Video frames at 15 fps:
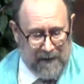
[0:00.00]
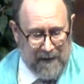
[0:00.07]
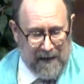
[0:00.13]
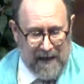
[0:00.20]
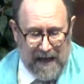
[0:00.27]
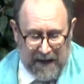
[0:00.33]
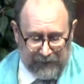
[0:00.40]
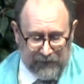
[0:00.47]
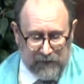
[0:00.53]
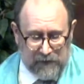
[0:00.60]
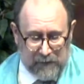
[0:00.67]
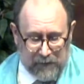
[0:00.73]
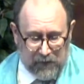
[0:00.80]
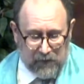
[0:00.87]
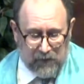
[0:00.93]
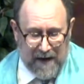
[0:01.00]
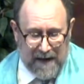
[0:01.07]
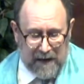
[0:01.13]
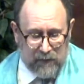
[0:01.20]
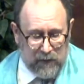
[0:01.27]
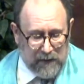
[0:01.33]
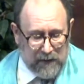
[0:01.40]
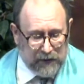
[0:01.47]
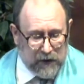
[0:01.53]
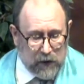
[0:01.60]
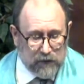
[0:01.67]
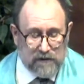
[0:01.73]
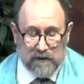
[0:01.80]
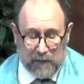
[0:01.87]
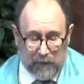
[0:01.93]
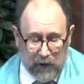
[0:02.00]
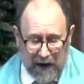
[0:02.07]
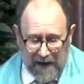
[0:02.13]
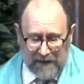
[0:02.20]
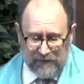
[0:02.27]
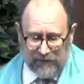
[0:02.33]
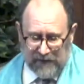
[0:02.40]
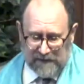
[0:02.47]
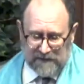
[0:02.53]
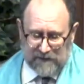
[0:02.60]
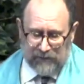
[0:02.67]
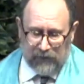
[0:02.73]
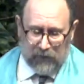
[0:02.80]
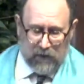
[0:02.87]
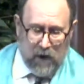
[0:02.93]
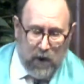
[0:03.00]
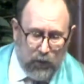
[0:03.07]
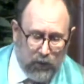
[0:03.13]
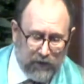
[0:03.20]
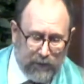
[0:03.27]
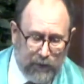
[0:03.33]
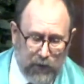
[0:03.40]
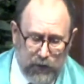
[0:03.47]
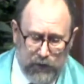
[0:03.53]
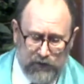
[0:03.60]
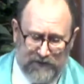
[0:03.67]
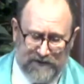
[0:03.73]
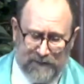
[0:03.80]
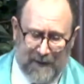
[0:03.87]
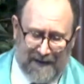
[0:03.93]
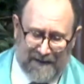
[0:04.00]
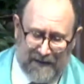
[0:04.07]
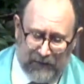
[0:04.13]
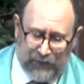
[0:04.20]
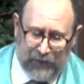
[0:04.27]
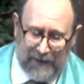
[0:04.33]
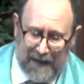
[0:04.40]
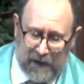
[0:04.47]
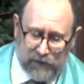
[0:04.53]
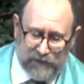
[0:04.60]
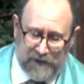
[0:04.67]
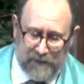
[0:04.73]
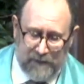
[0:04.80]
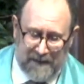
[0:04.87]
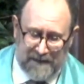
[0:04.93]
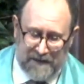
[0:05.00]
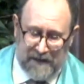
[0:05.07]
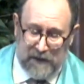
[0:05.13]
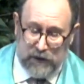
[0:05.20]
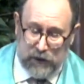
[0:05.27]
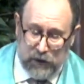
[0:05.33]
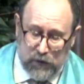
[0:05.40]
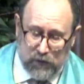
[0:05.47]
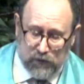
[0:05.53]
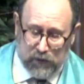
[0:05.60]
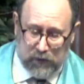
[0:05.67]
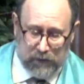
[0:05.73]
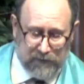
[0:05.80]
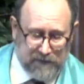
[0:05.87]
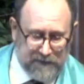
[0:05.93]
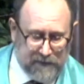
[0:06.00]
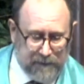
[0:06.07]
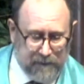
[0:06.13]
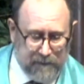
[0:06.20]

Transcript: After the parade, we would go to the Pride Festival with booths by different LGBTQ groups.